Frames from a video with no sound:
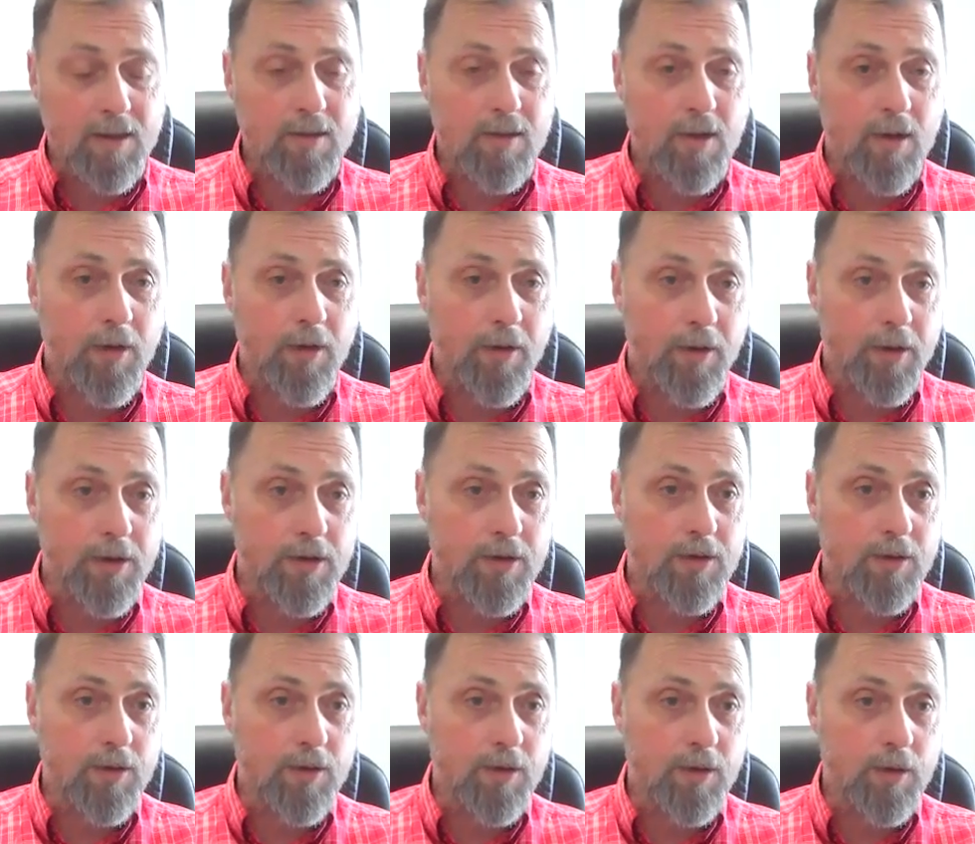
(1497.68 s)
as long as
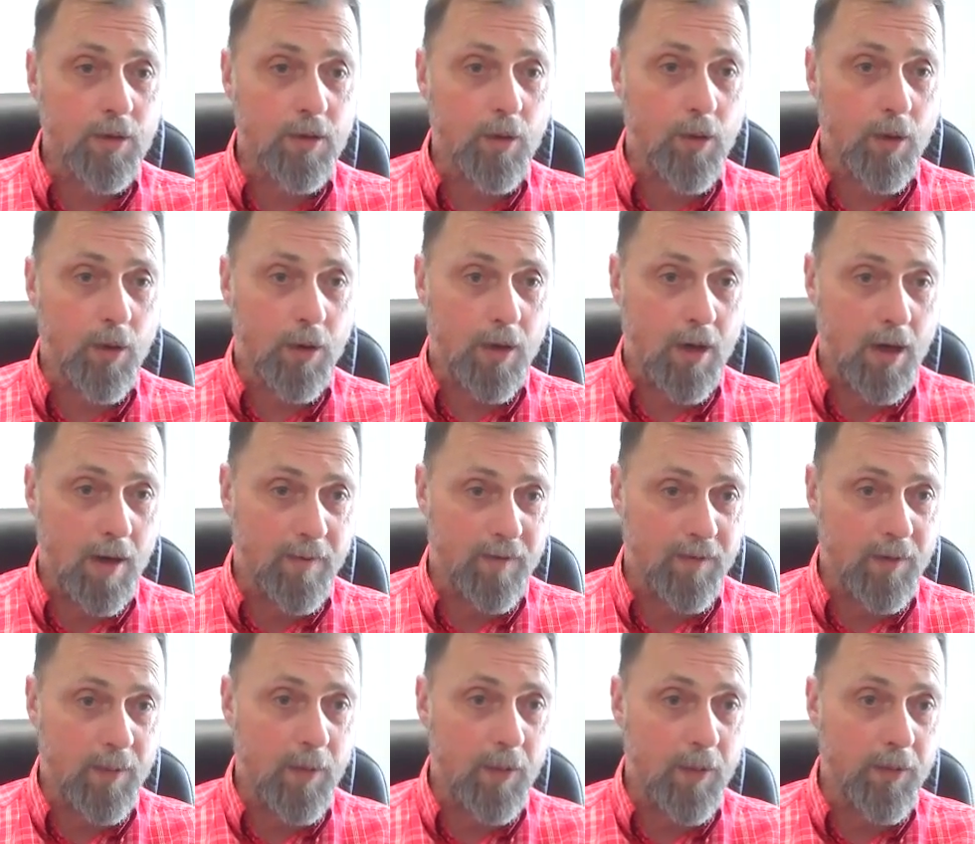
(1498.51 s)
you're
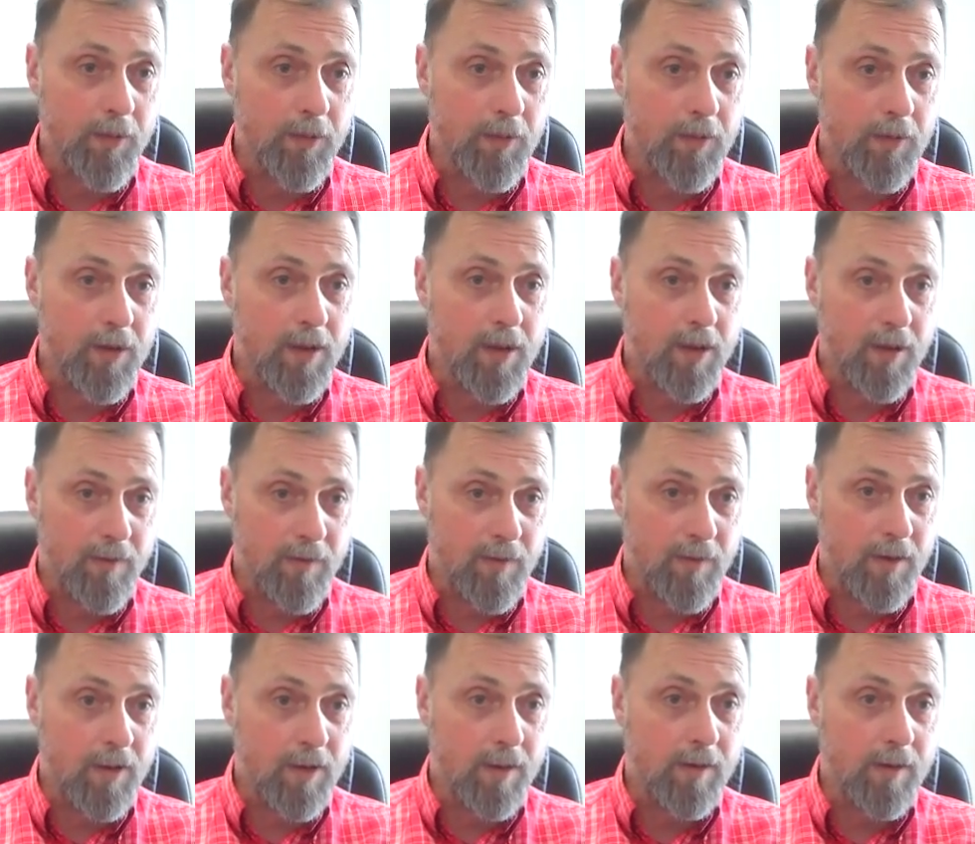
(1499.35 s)
comfortable
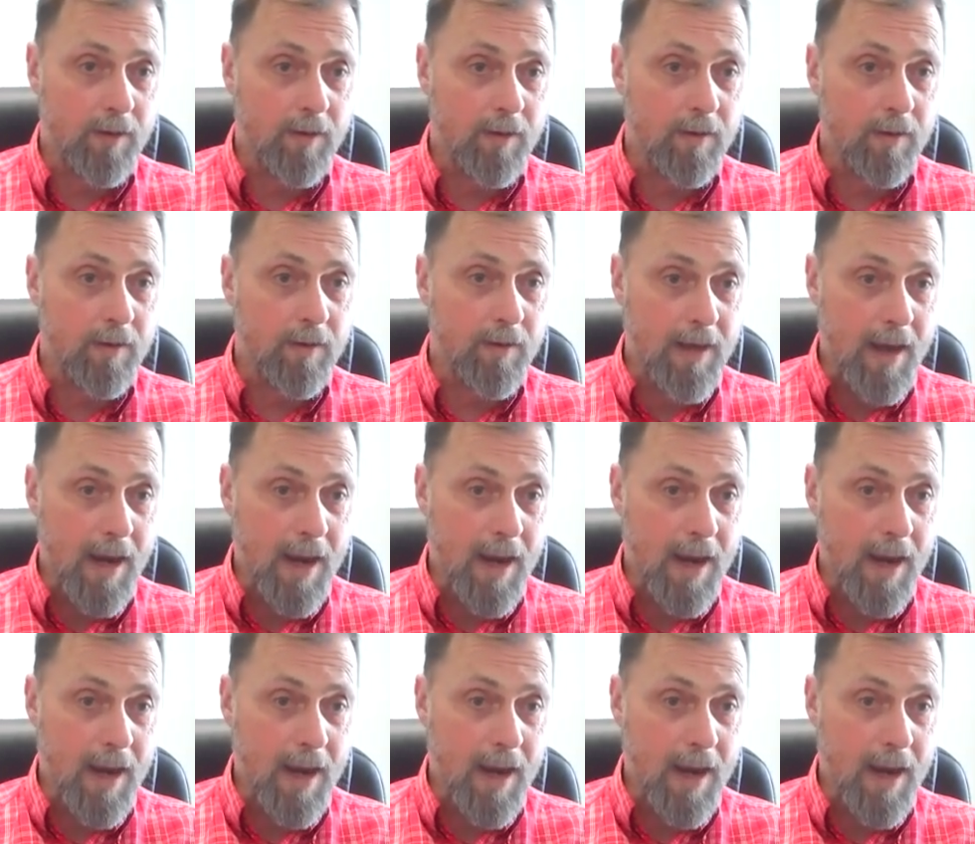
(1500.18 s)
giving the